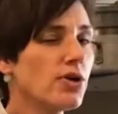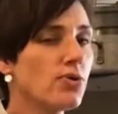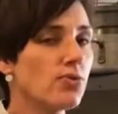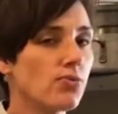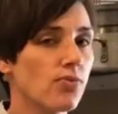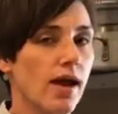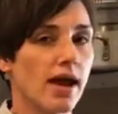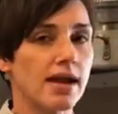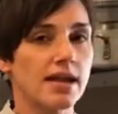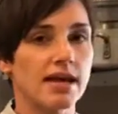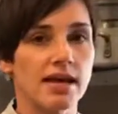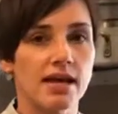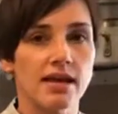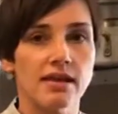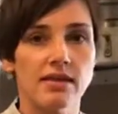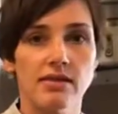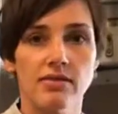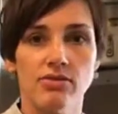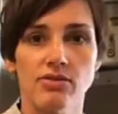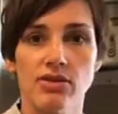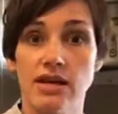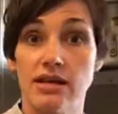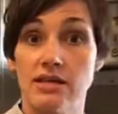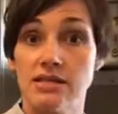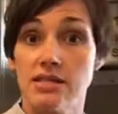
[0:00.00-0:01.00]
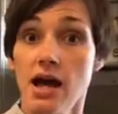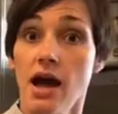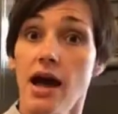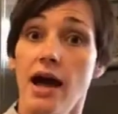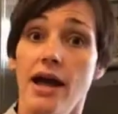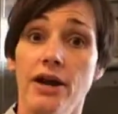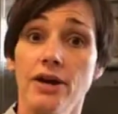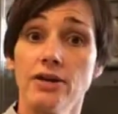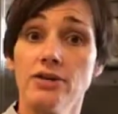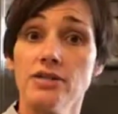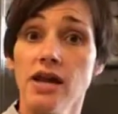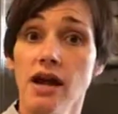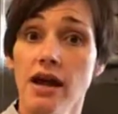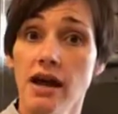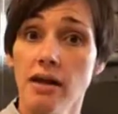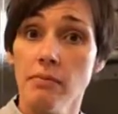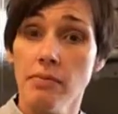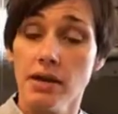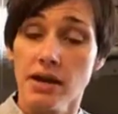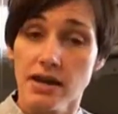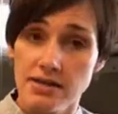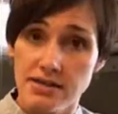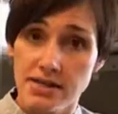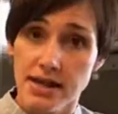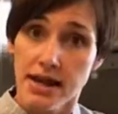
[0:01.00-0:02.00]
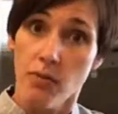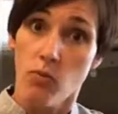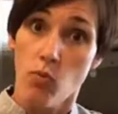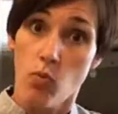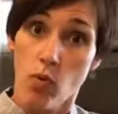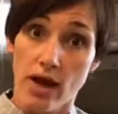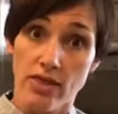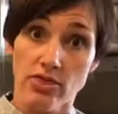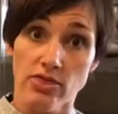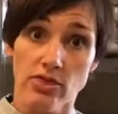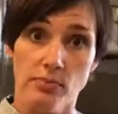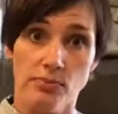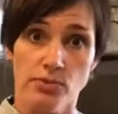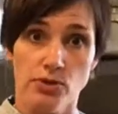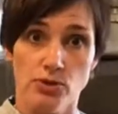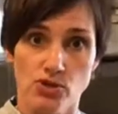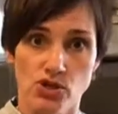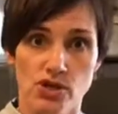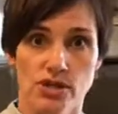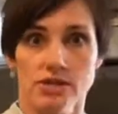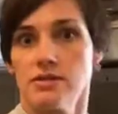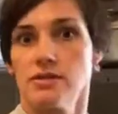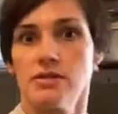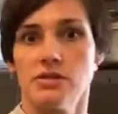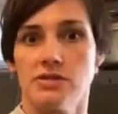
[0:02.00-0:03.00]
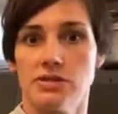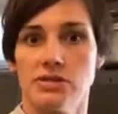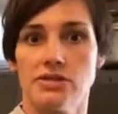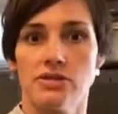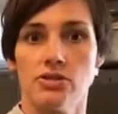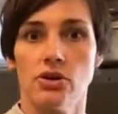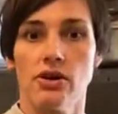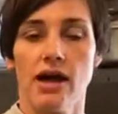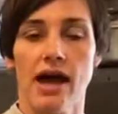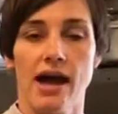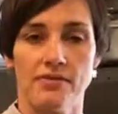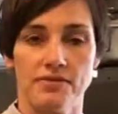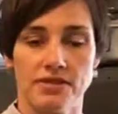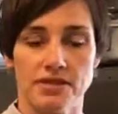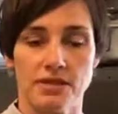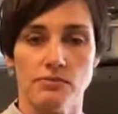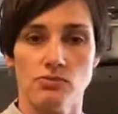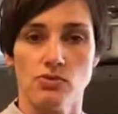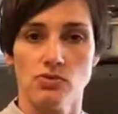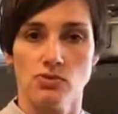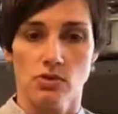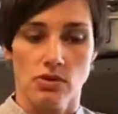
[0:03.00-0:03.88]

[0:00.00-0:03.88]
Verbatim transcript: to run it the entire time because I want the blue cheese to still have some